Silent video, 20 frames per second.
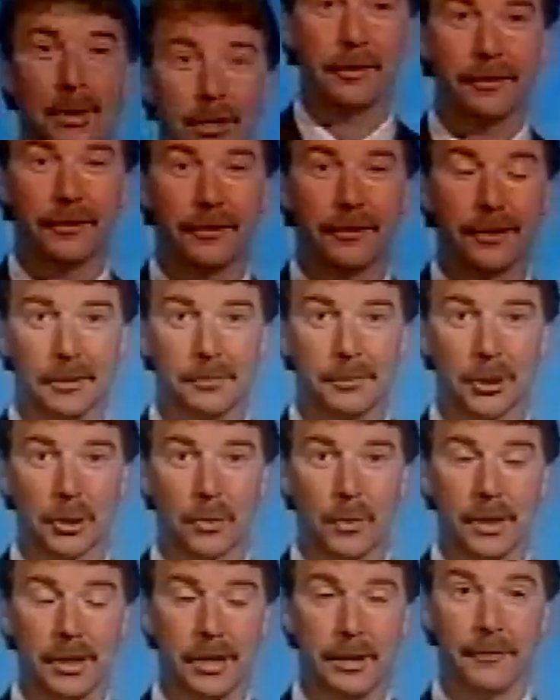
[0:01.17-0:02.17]
Murray, but
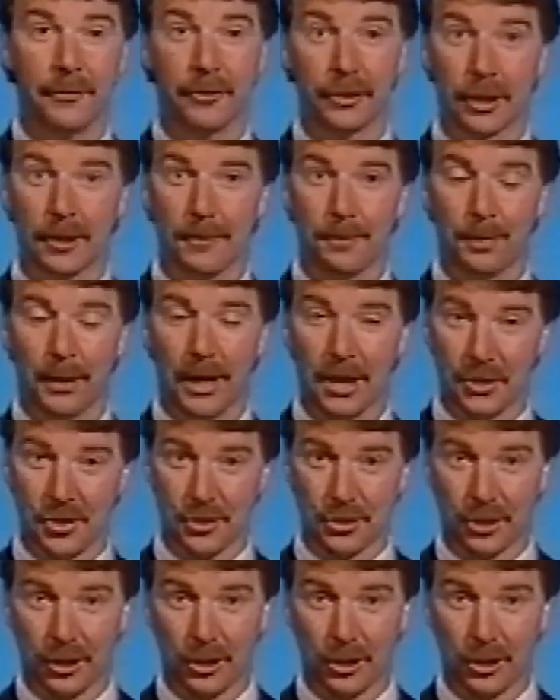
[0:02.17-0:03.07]
quite a different complexion to